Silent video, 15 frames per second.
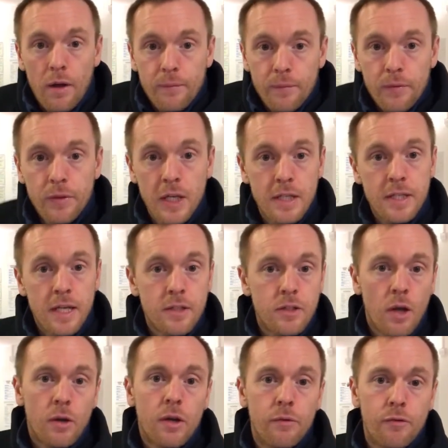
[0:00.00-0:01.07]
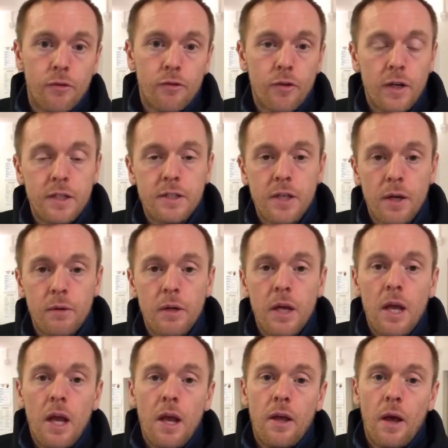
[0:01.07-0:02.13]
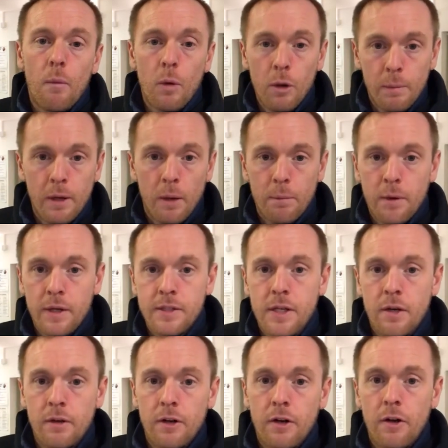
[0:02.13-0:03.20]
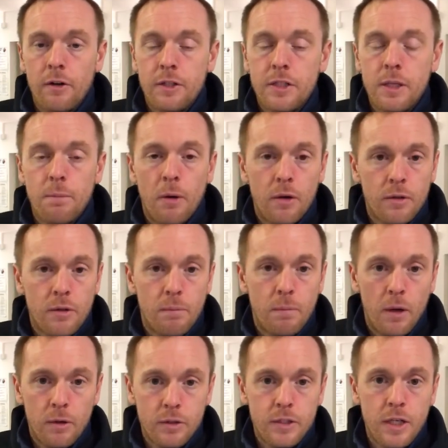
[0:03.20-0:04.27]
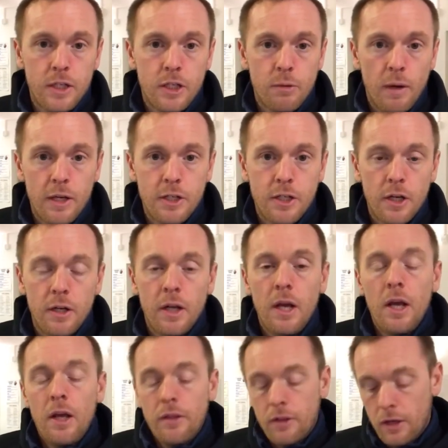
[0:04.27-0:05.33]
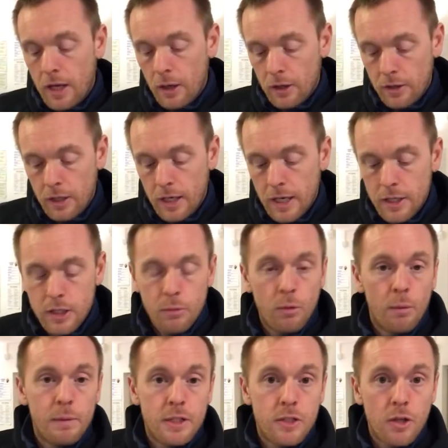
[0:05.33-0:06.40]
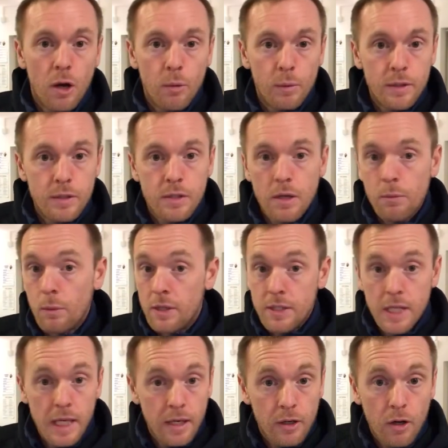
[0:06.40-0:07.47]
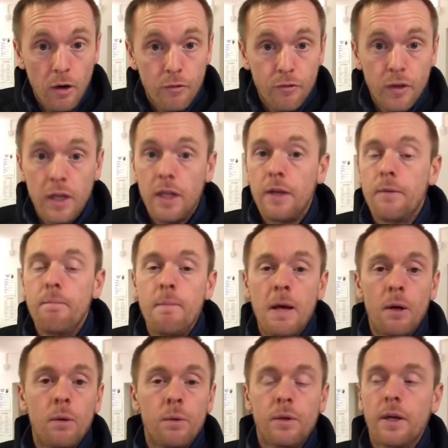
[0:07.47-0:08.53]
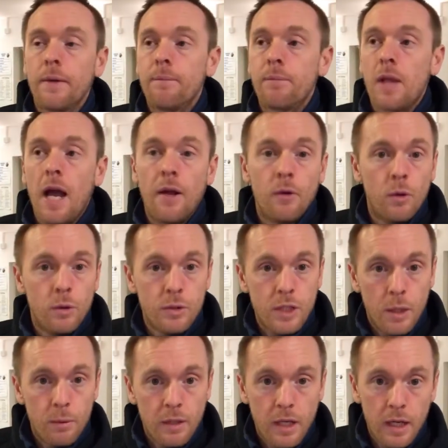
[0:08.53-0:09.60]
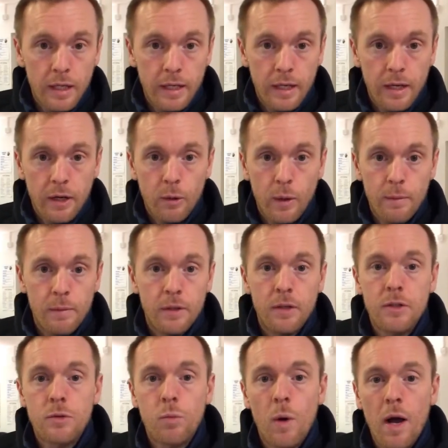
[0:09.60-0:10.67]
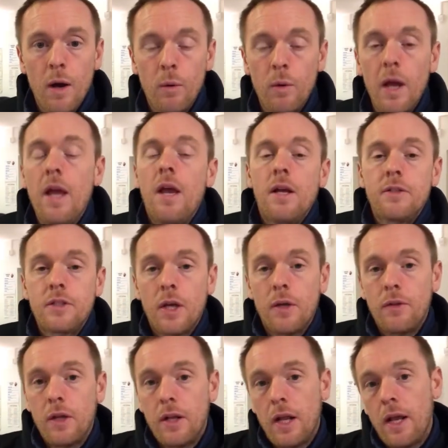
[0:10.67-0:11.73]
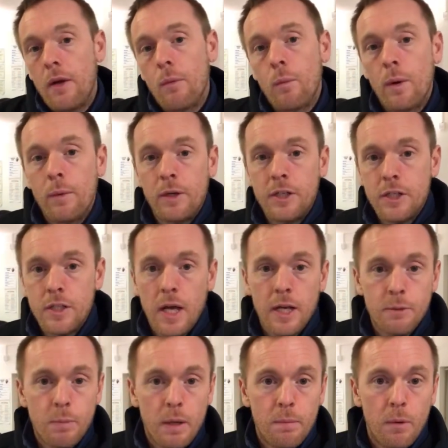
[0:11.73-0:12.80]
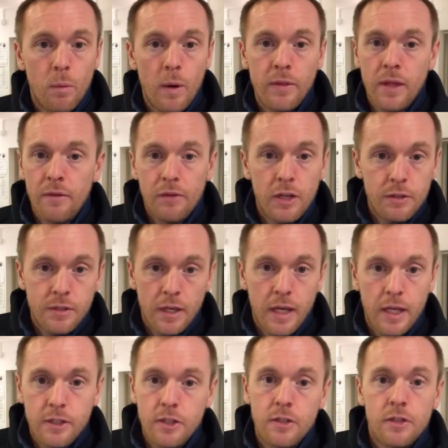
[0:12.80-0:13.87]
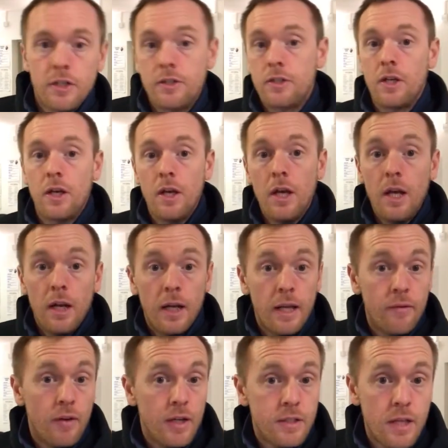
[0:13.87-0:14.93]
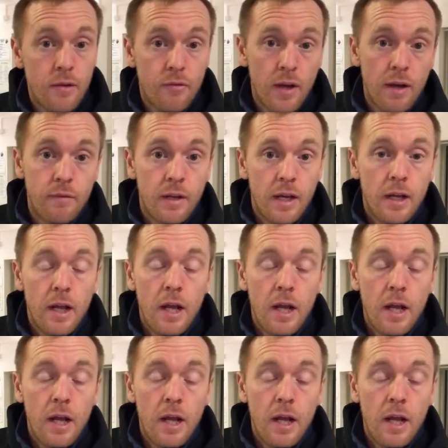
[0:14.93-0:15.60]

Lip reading: these things don't come for free. So we'll be operating on an honesty box situation. The kitchen will be stocked with tea and coffee, milk, and also with cleaning equipment as well, so that we would just ask people when they've used the kitchen just to leave it as they found it,